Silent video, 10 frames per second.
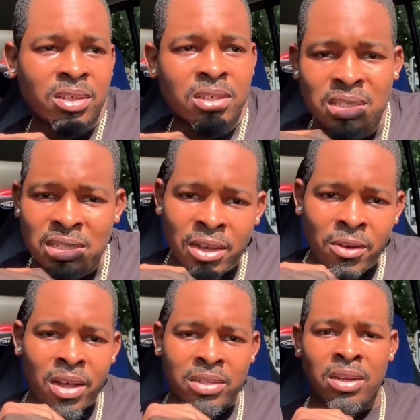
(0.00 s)
Because it's 10
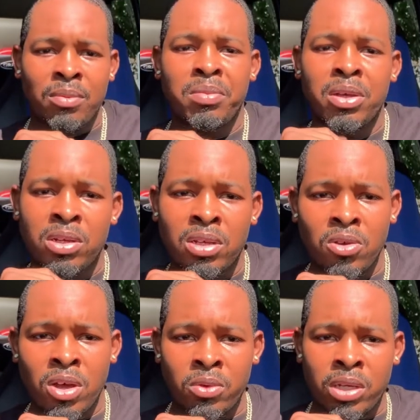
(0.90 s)
Rost in the building, you
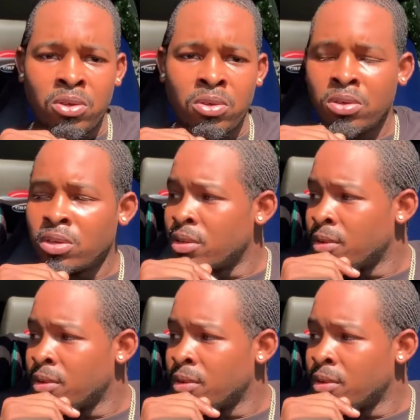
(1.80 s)
know how we do.